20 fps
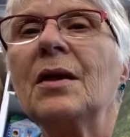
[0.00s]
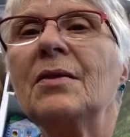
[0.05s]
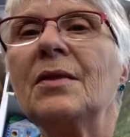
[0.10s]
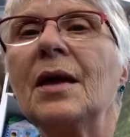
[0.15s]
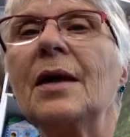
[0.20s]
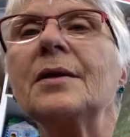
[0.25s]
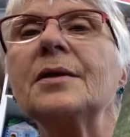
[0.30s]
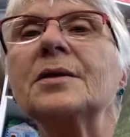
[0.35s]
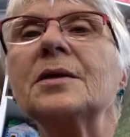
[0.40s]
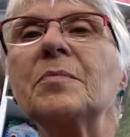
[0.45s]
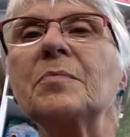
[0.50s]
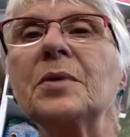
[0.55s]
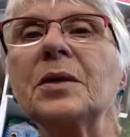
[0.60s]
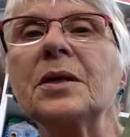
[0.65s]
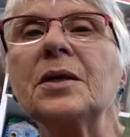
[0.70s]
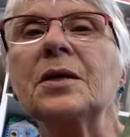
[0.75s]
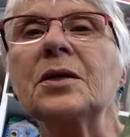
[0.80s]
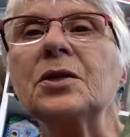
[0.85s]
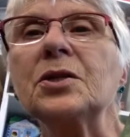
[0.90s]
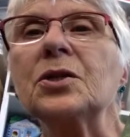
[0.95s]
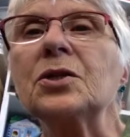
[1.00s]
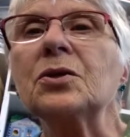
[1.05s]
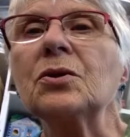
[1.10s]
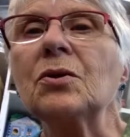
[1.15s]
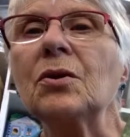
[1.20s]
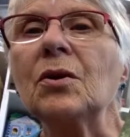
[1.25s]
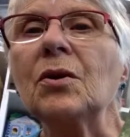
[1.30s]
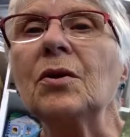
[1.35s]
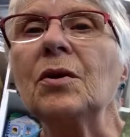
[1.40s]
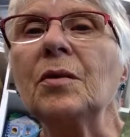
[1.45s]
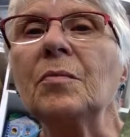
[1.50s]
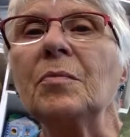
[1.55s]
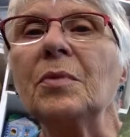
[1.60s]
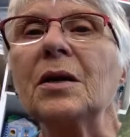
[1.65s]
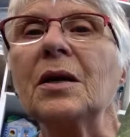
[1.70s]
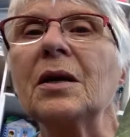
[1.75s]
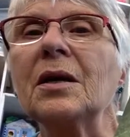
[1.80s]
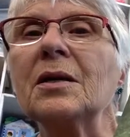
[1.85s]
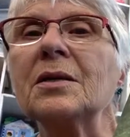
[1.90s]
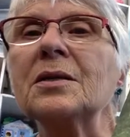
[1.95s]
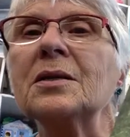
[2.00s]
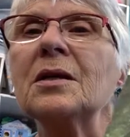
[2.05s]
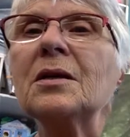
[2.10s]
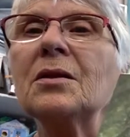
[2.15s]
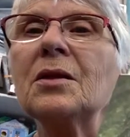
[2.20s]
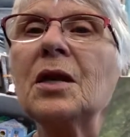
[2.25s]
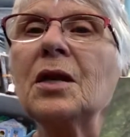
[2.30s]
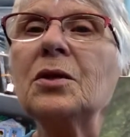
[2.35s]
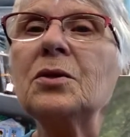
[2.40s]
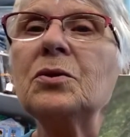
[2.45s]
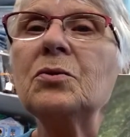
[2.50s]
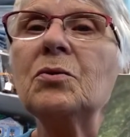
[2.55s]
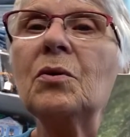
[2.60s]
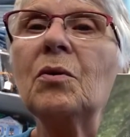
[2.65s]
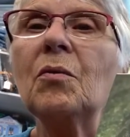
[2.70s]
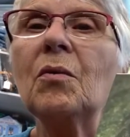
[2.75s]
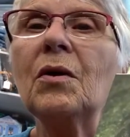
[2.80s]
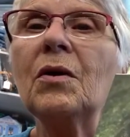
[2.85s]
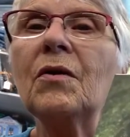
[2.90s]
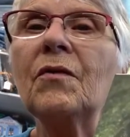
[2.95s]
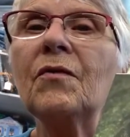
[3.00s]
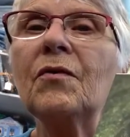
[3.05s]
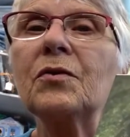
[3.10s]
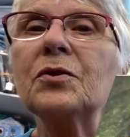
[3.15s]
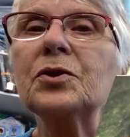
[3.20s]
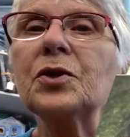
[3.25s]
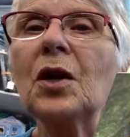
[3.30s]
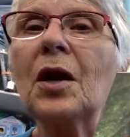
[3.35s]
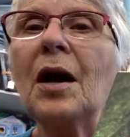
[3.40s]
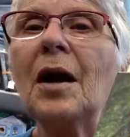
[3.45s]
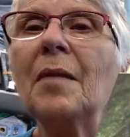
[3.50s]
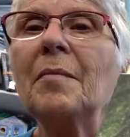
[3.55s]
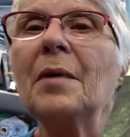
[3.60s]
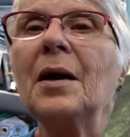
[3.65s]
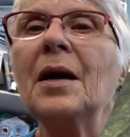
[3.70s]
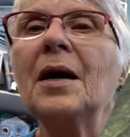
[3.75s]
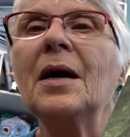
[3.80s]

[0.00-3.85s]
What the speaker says: that is a big concern because they do a wonderful job